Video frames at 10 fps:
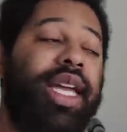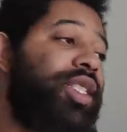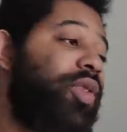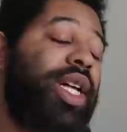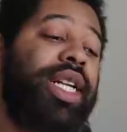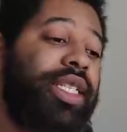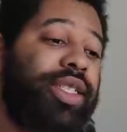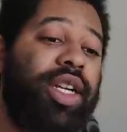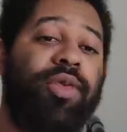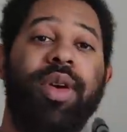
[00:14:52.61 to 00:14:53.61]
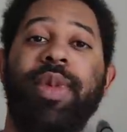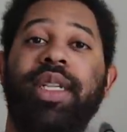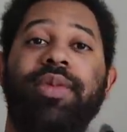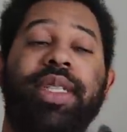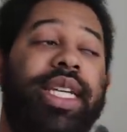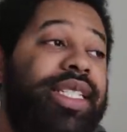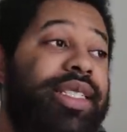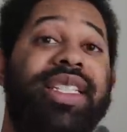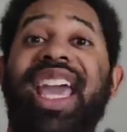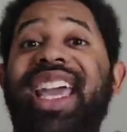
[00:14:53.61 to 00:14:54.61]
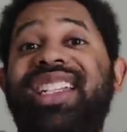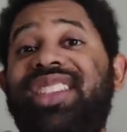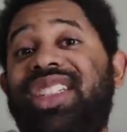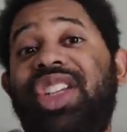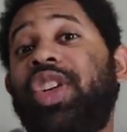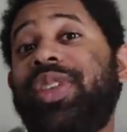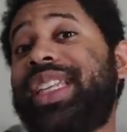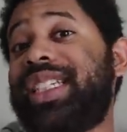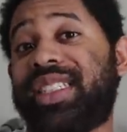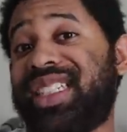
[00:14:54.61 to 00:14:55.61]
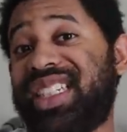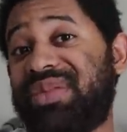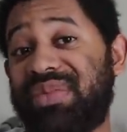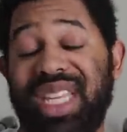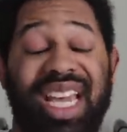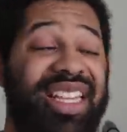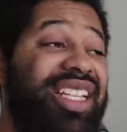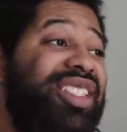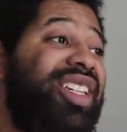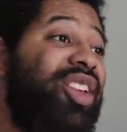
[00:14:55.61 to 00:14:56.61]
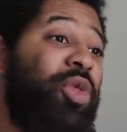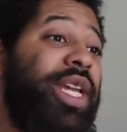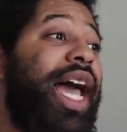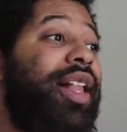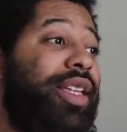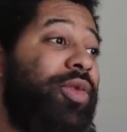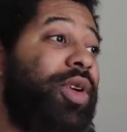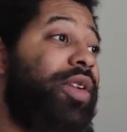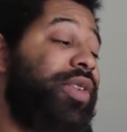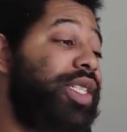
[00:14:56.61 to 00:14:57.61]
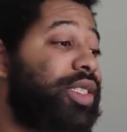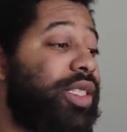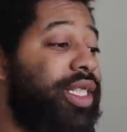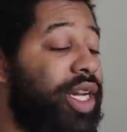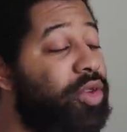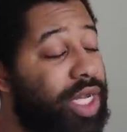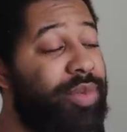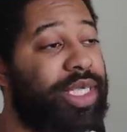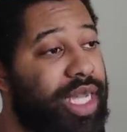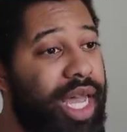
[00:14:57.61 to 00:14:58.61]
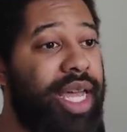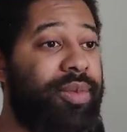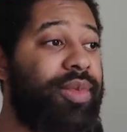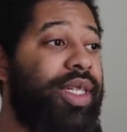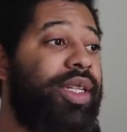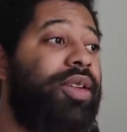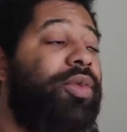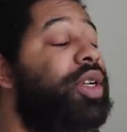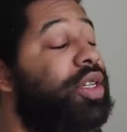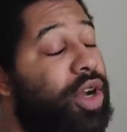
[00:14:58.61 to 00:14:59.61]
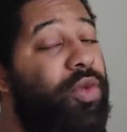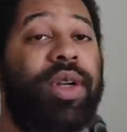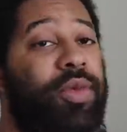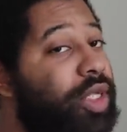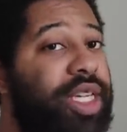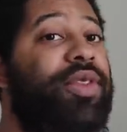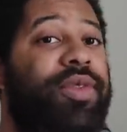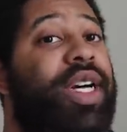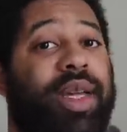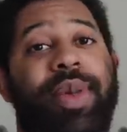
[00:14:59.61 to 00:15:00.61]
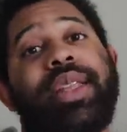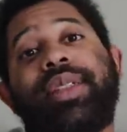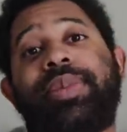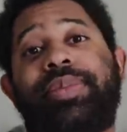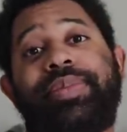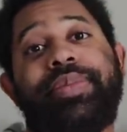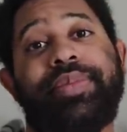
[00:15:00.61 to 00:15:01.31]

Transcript: And to a lot of these young women, when they see aging, you know what they see? They see a reality where eventually there will come a time where no one will give a fuck about them.